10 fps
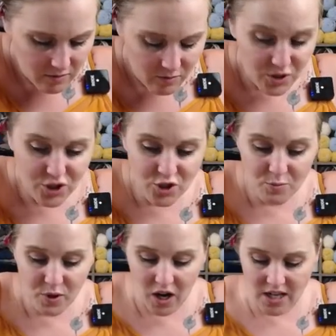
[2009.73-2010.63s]
was
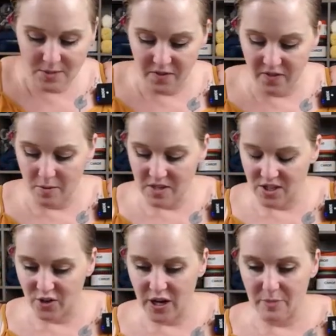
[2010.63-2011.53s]
super awesome of them. It's a
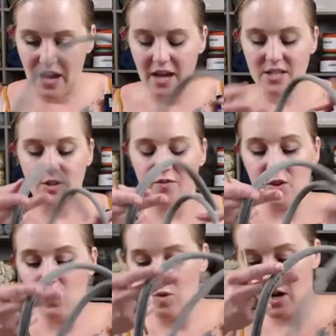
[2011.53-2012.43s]
great bag. So if
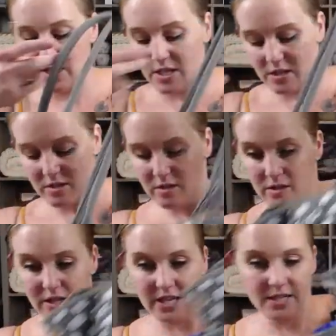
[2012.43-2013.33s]
you want
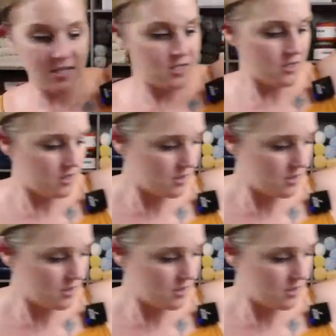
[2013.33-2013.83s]
this